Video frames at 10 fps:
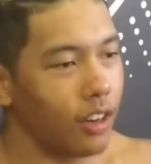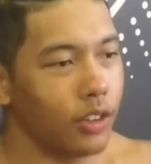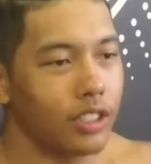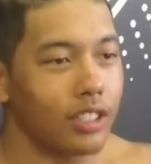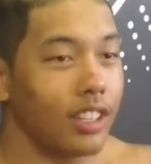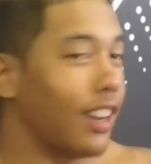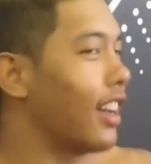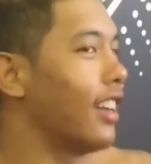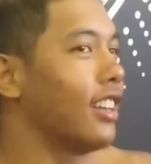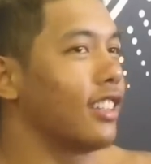I was
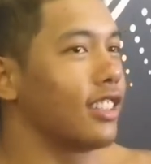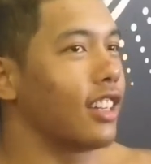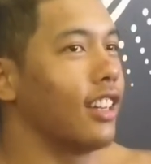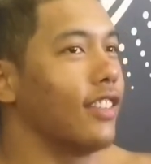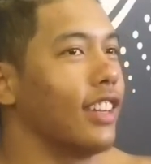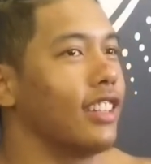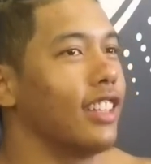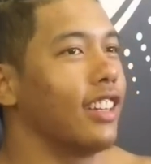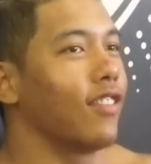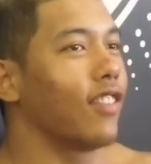9 at the time, and
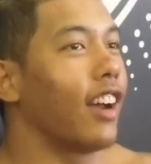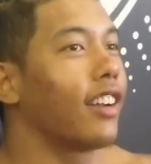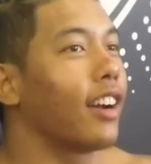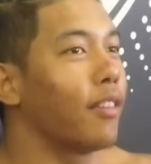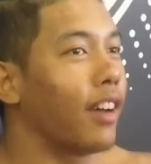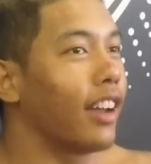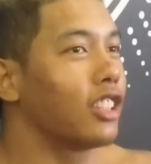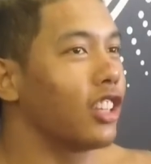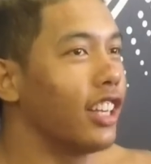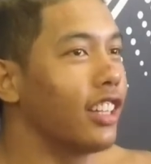then I
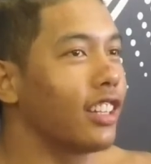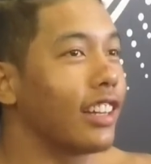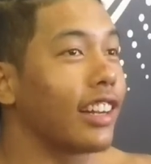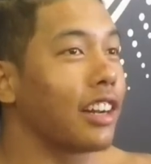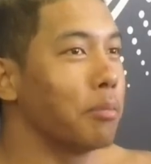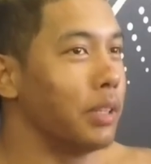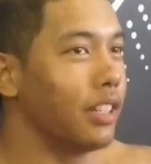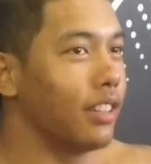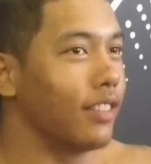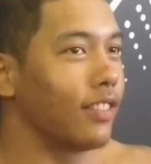trained and I got
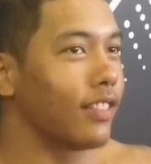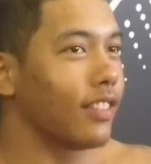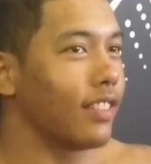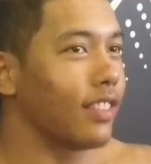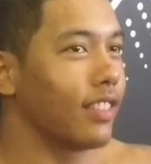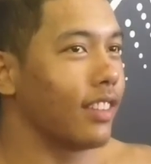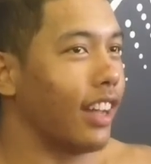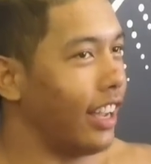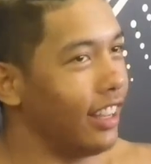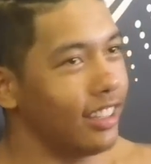beat up.
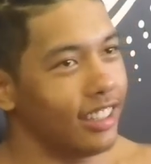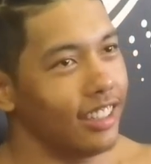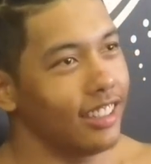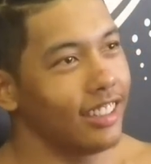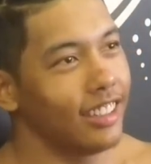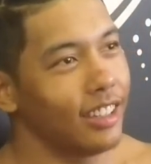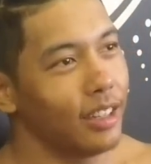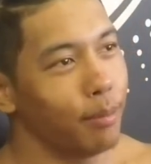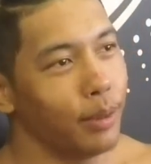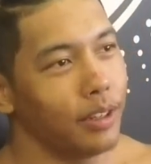I hated it,
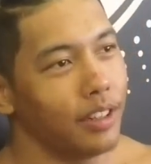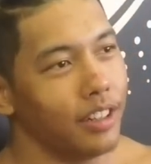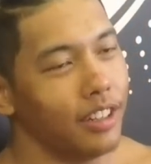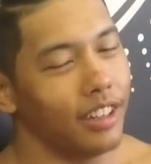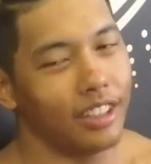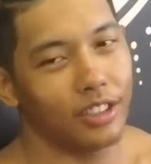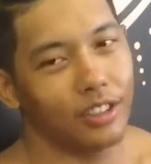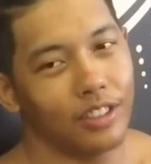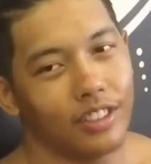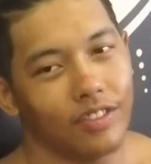but I
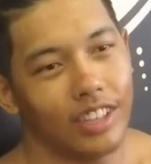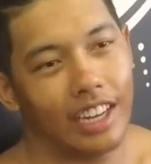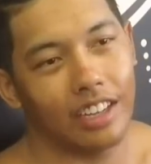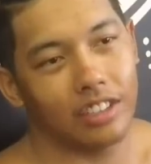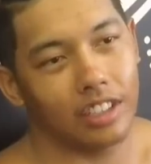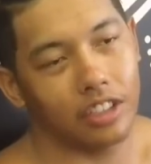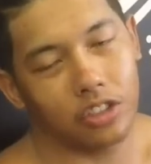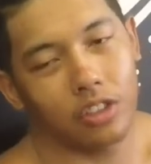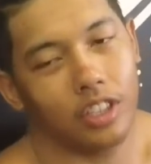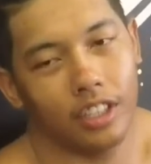told my dad's like, let's
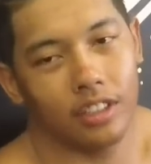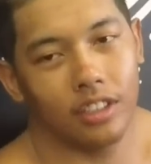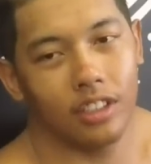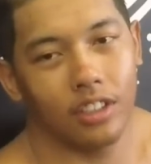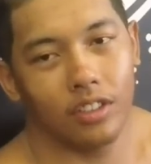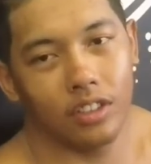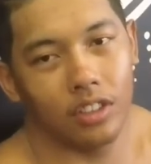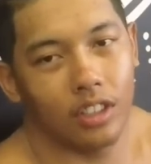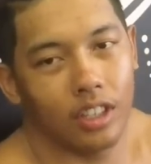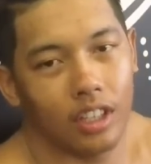go again, you know,
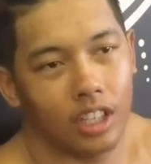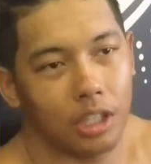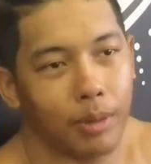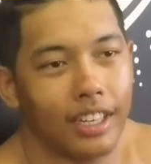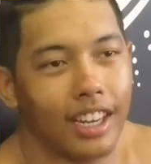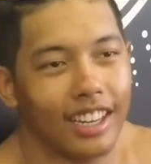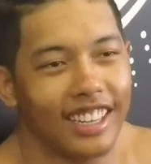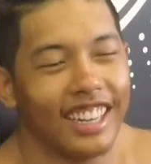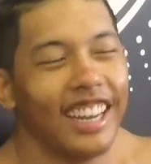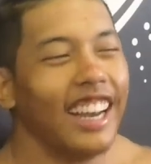cause my
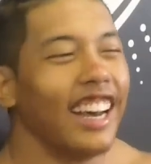dad